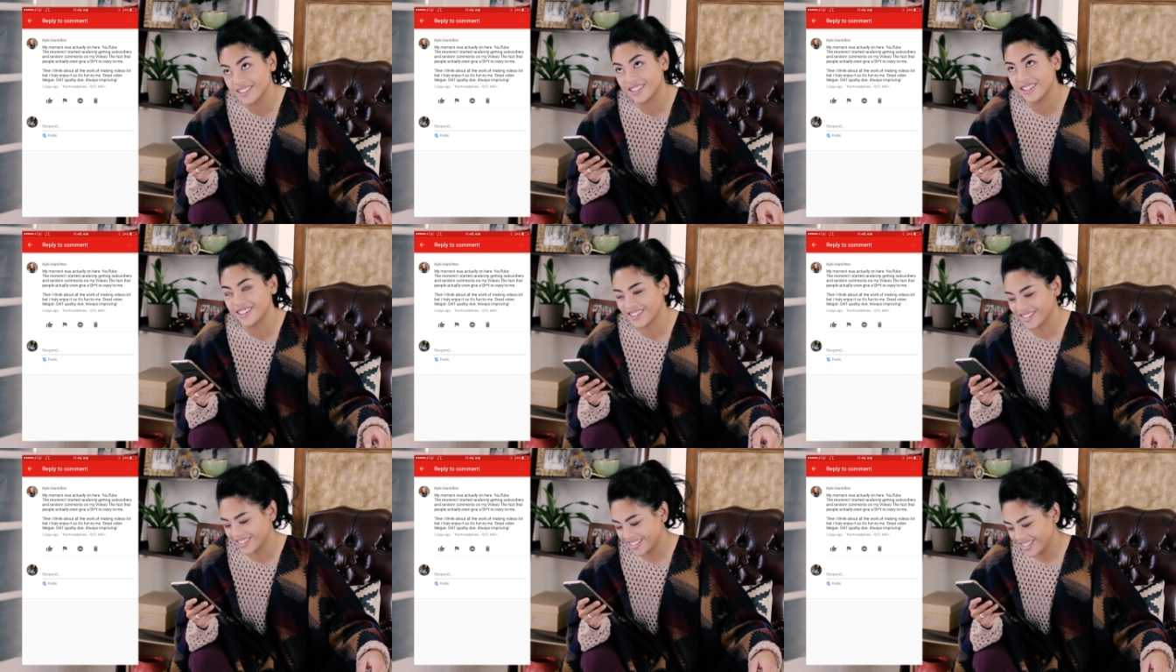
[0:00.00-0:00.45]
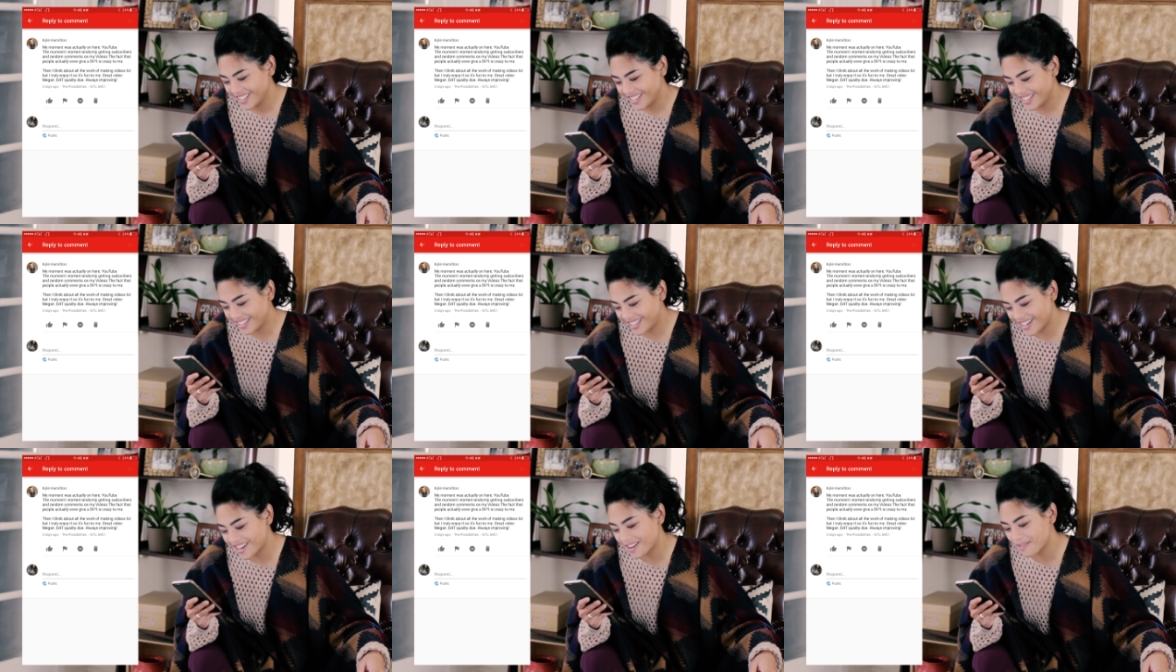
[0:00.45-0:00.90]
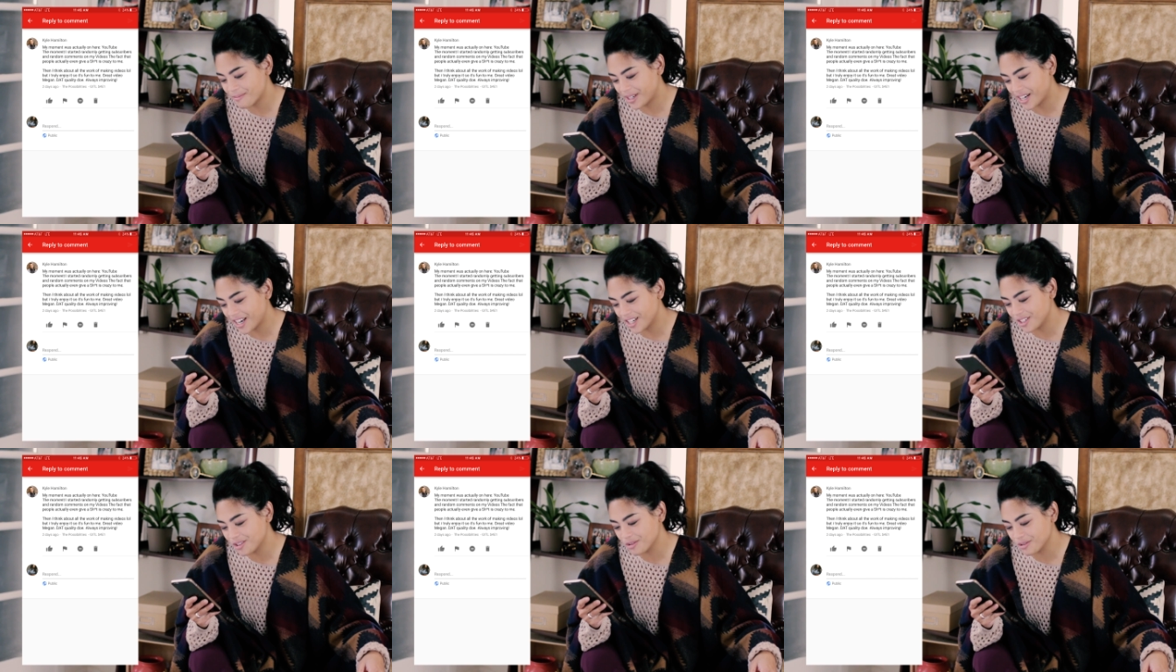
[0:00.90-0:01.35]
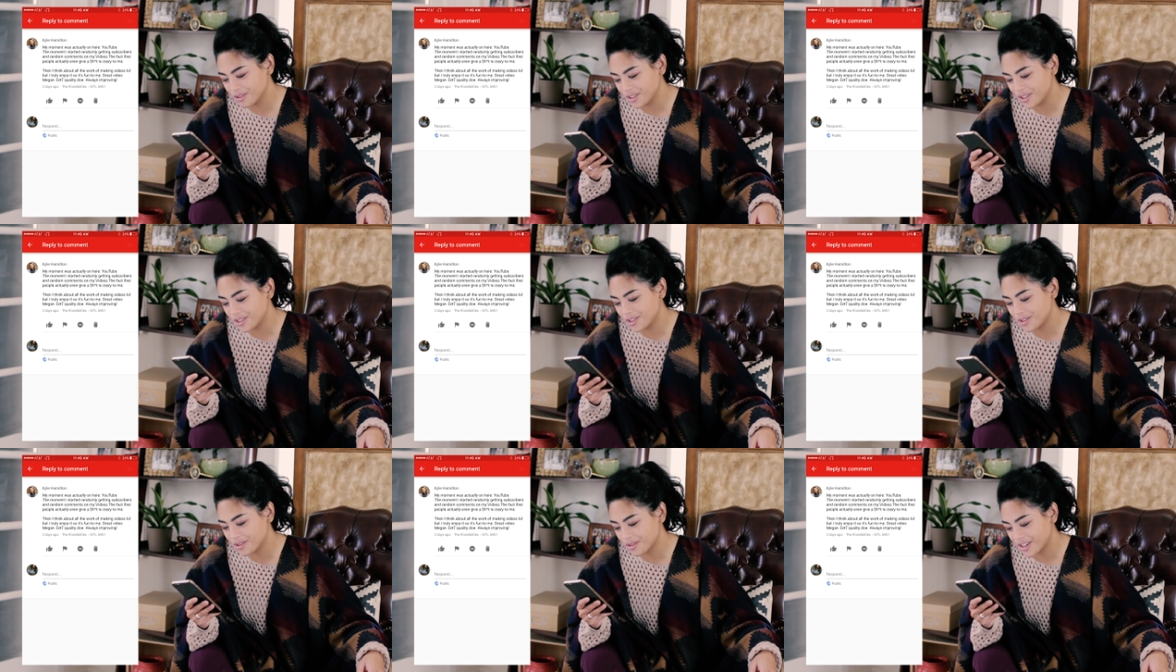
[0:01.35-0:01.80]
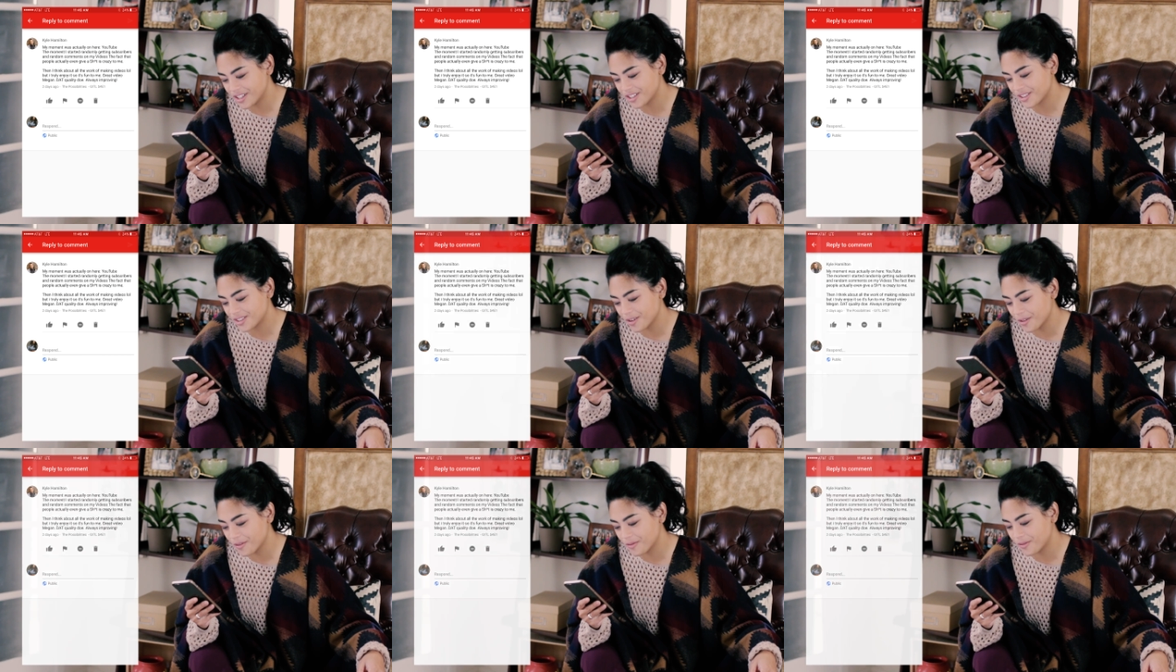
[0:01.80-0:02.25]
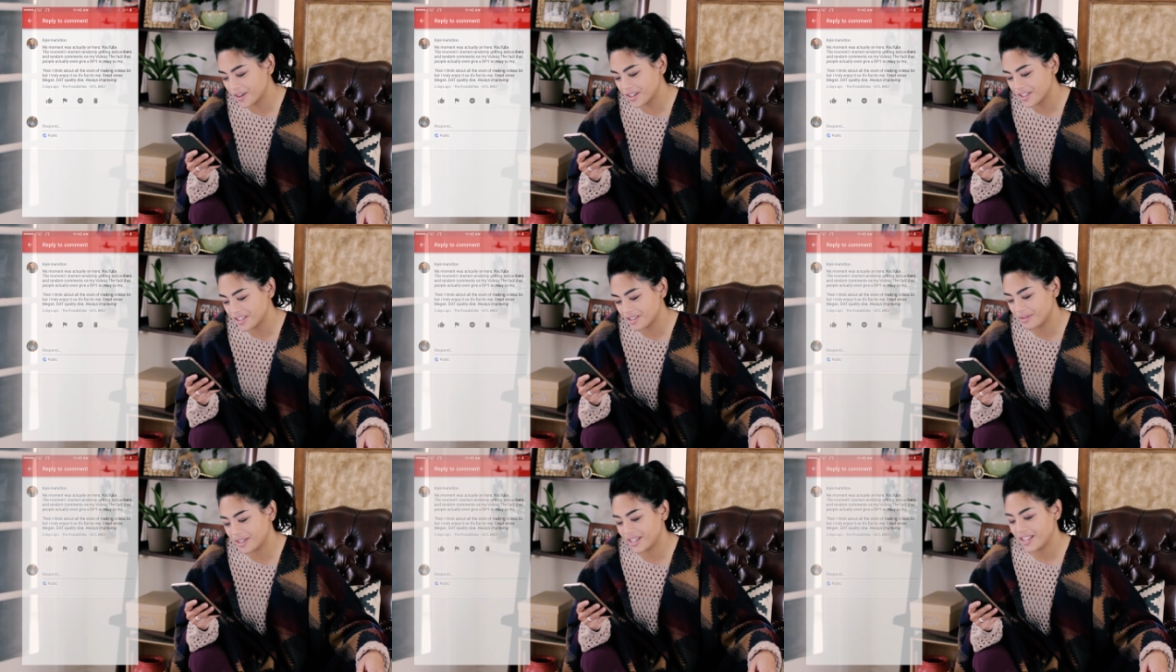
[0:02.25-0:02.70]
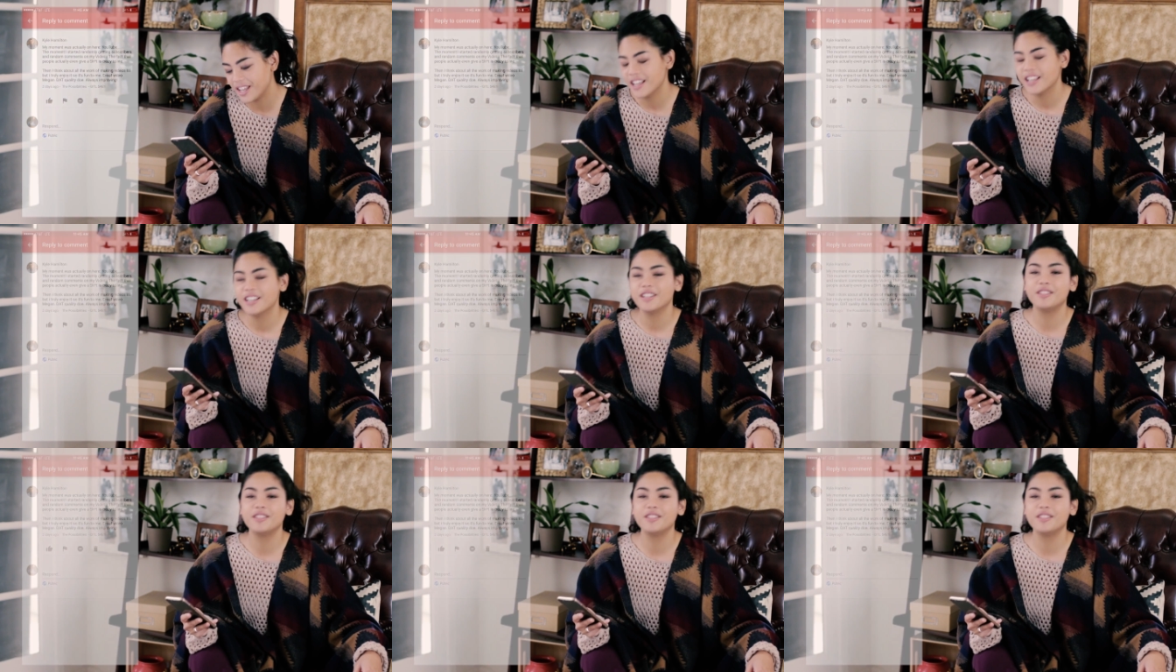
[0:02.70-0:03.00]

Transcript: Oh, yeah, but I truly enjoy it. It's so fun to me.